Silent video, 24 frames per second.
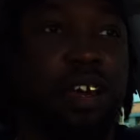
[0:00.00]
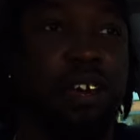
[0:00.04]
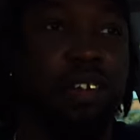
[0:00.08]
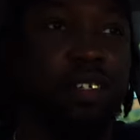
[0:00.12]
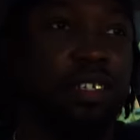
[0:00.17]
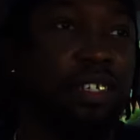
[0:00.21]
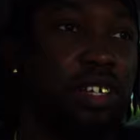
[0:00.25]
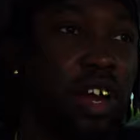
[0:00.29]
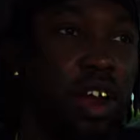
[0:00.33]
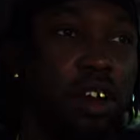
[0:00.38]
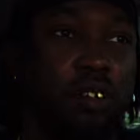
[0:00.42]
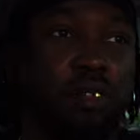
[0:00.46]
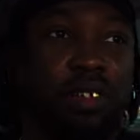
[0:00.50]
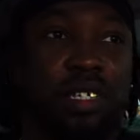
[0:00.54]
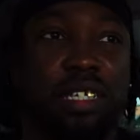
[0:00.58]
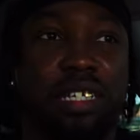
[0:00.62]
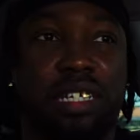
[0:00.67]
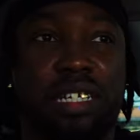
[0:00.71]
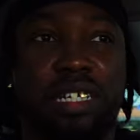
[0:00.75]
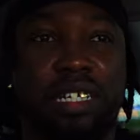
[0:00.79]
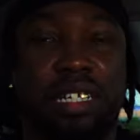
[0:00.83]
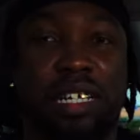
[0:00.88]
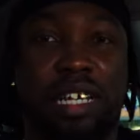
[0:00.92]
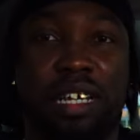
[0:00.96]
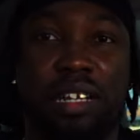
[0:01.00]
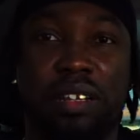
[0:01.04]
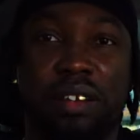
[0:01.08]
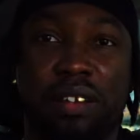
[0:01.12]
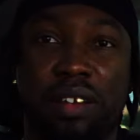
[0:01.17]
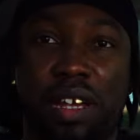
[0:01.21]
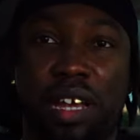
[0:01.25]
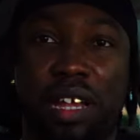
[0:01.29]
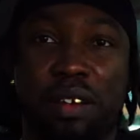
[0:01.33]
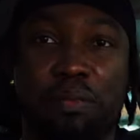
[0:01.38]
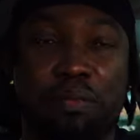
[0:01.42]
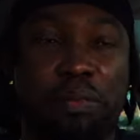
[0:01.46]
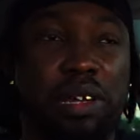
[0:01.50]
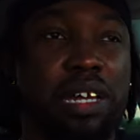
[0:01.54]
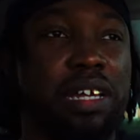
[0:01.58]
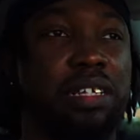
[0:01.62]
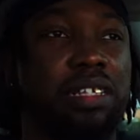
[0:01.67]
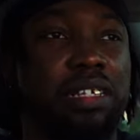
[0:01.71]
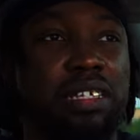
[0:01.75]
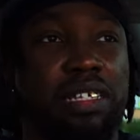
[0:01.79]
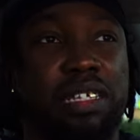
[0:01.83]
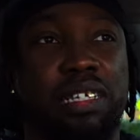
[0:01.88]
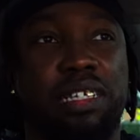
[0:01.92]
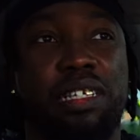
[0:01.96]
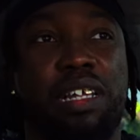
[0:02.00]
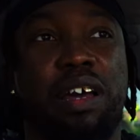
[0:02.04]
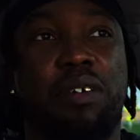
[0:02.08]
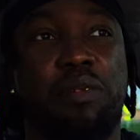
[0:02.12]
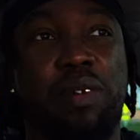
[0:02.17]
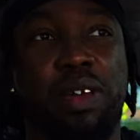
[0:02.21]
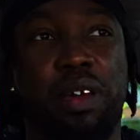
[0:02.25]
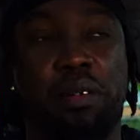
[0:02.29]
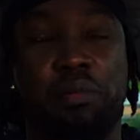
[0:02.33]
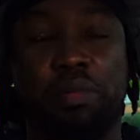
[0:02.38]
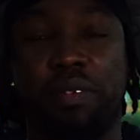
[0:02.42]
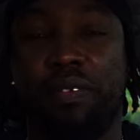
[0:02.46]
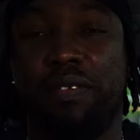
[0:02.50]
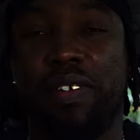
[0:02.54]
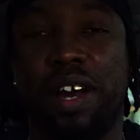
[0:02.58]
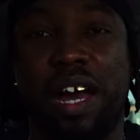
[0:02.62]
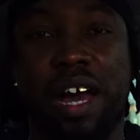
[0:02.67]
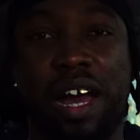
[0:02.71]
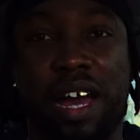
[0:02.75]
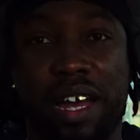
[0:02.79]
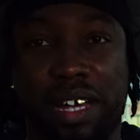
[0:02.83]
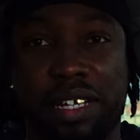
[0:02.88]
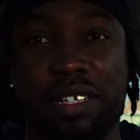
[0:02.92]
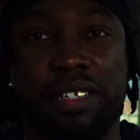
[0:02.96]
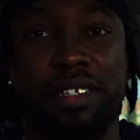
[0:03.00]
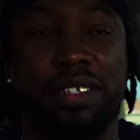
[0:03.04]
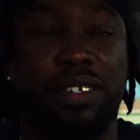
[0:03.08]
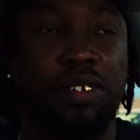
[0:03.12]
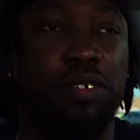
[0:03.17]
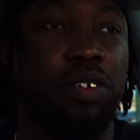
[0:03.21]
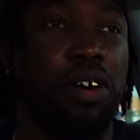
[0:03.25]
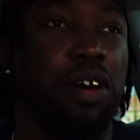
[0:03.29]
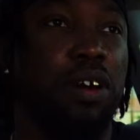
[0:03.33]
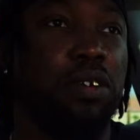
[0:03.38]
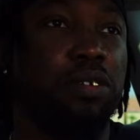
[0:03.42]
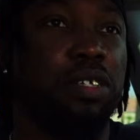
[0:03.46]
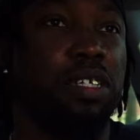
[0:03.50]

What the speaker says: services and businesses that we can provide, you know.